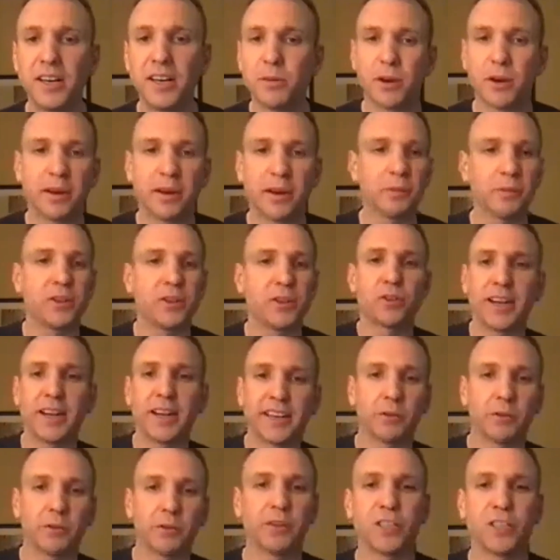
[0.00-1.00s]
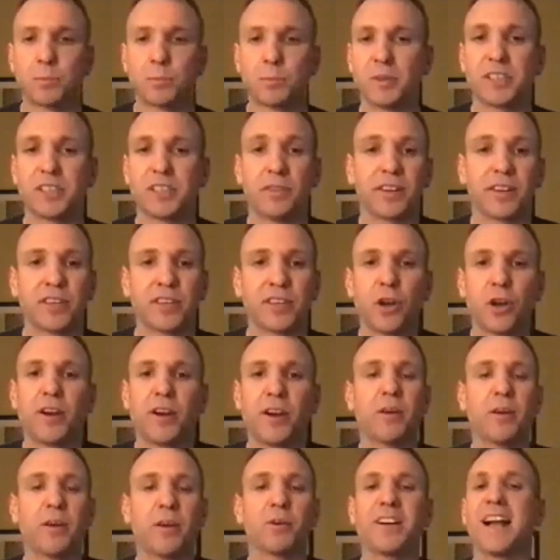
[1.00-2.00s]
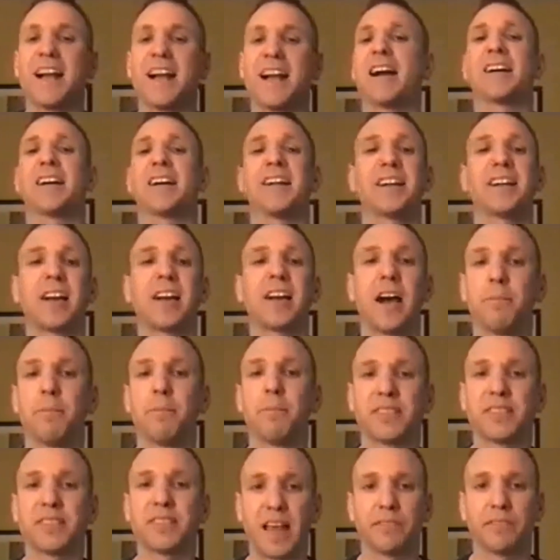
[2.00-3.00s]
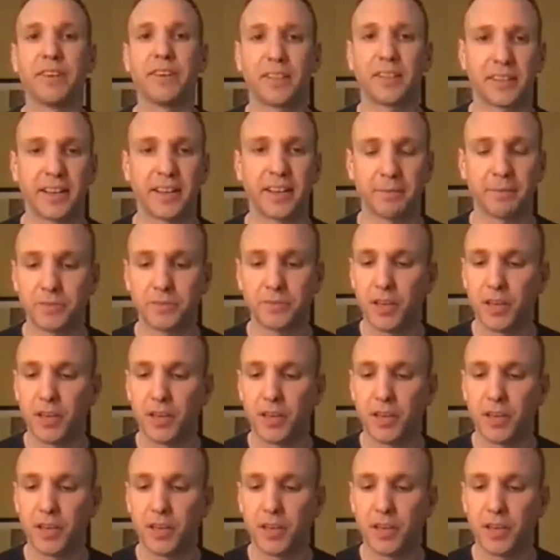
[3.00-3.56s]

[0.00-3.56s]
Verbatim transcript: Where we try to get really specific, knowing that we're not going to encompass everything.